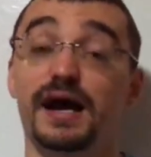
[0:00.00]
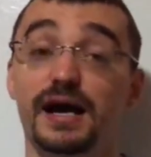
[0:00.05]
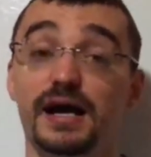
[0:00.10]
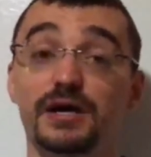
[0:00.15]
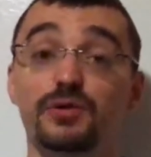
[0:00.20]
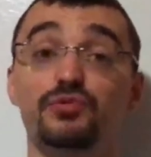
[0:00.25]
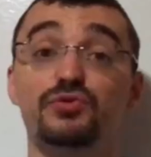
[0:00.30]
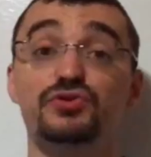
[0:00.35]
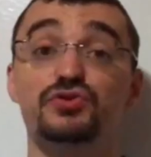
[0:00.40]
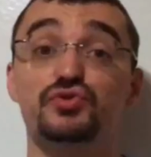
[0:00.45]

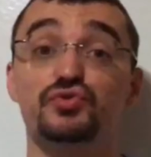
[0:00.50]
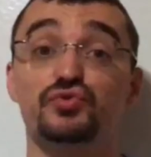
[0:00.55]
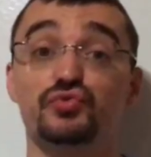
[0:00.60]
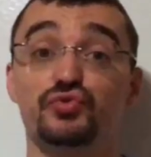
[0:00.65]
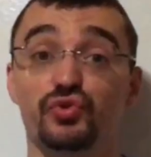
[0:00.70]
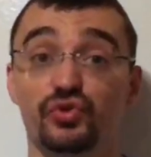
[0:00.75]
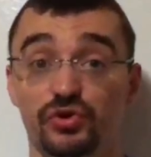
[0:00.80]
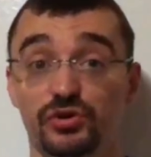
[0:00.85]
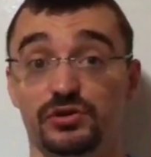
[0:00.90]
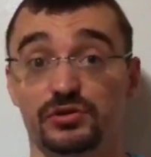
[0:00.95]
I was
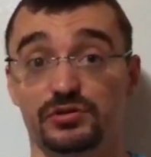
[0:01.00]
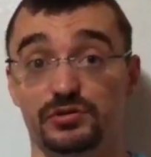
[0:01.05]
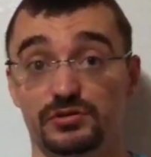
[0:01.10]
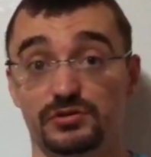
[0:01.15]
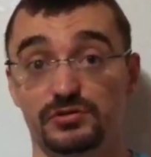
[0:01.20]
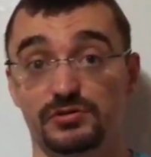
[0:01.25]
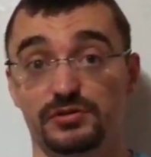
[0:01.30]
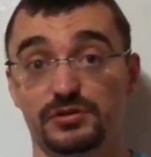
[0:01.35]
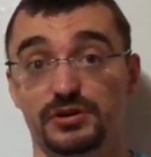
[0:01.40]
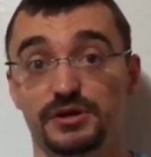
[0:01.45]
wrong.
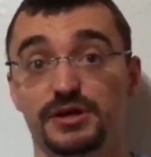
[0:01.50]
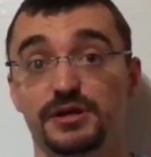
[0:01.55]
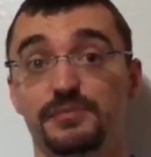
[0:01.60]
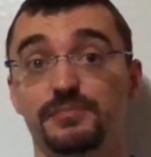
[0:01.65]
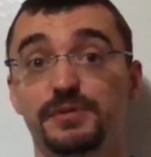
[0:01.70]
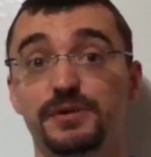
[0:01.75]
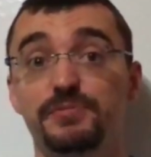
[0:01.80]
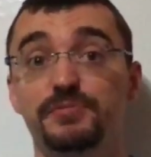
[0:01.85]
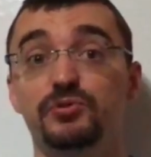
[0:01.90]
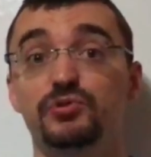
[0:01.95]

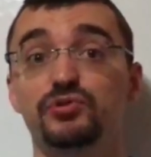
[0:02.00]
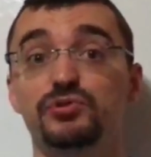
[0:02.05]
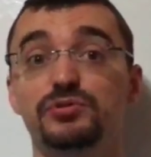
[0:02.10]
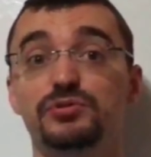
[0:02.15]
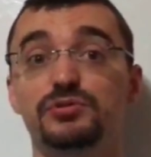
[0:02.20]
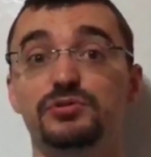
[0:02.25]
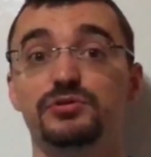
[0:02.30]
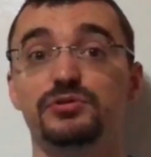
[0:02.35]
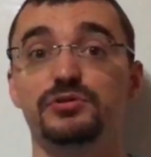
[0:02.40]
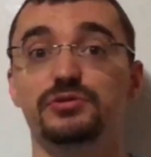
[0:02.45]
People
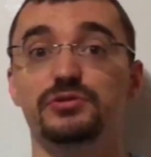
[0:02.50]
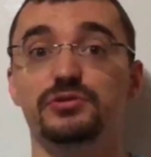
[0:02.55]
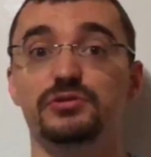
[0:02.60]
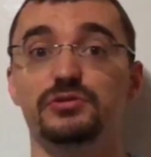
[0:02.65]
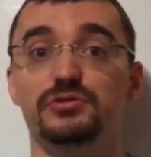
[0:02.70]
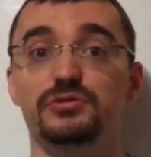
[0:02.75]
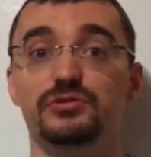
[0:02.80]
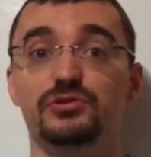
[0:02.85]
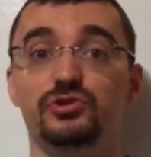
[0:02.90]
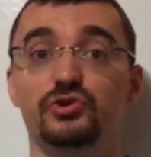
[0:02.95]

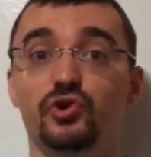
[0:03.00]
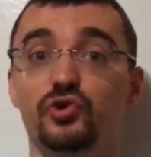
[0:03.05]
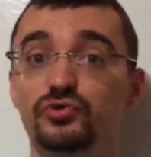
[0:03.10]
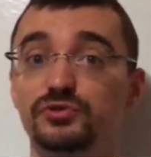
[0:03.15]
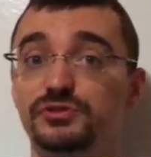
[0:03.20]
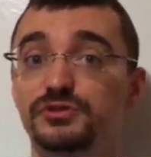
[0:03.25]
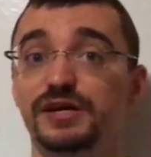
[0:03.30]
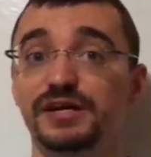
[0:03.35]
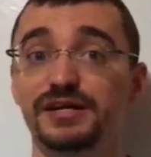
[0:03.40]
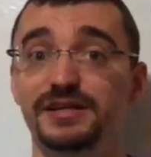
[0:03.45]

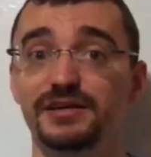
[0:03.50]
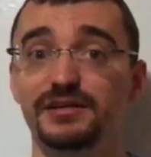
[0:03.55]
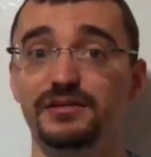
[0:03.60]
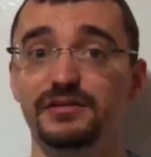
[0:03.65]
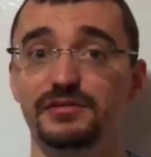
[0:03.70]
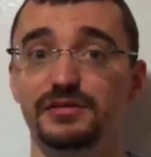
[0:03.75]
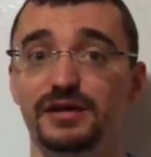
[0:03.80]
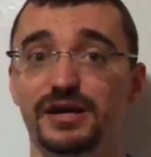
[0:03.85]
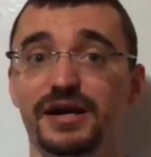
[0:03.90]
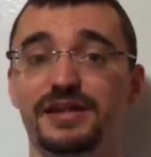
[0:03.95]
don't like
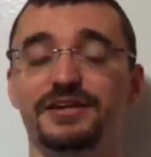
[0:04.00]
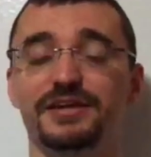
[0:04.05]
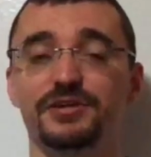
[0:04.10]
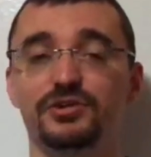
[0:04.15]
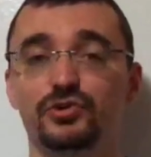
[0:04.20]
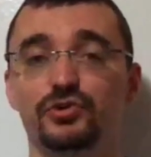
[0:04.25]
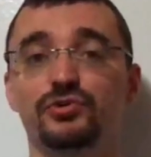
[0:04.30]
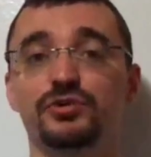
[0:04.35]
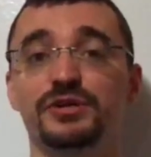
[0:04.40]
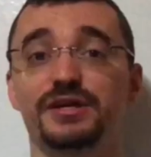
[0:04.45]
it and they
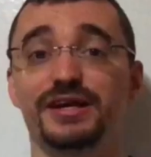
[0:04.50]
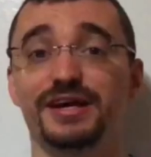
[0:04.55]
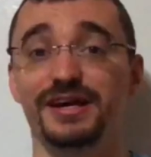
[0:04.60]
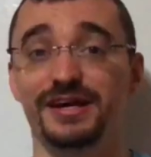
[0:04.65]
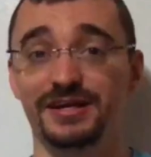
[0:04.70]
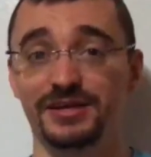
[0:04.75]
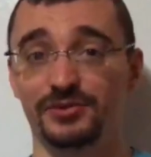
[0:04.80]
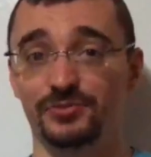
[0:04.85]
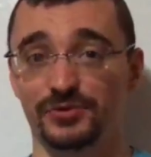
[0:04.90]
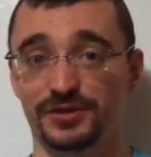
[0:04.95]
do it
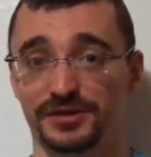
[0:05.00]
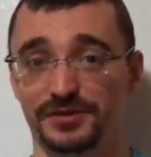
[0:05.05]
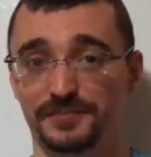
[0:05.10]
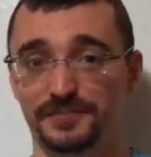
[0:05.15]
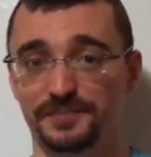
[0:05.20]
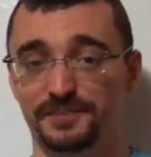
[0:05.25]
anyway.